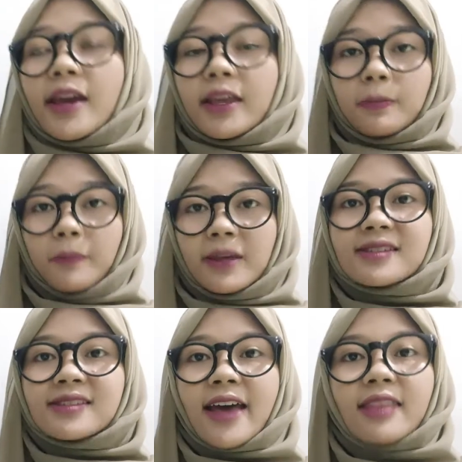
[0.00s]
It
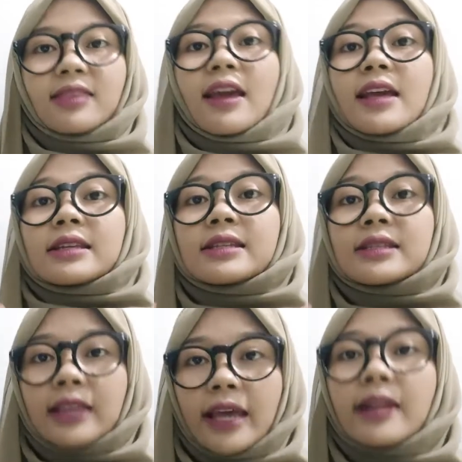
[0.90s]
means that
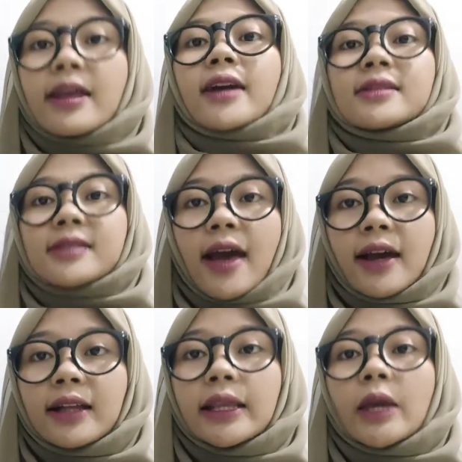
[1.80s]
state
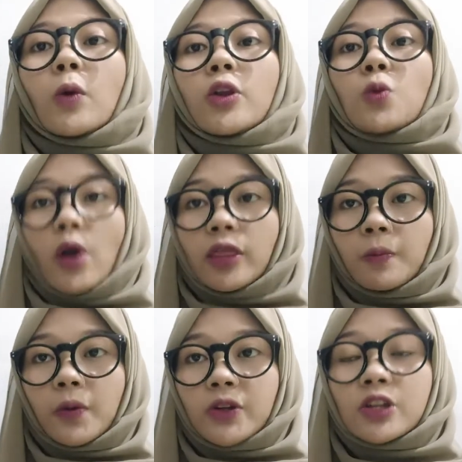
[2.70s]
exactly what you want
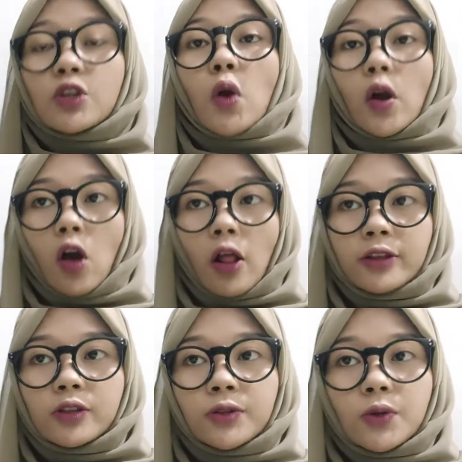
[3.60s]
the person you are
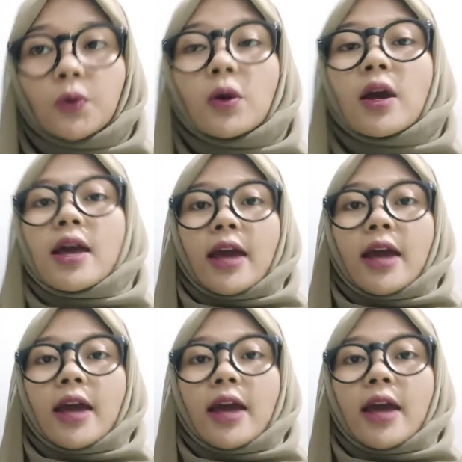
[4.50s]
calling to do,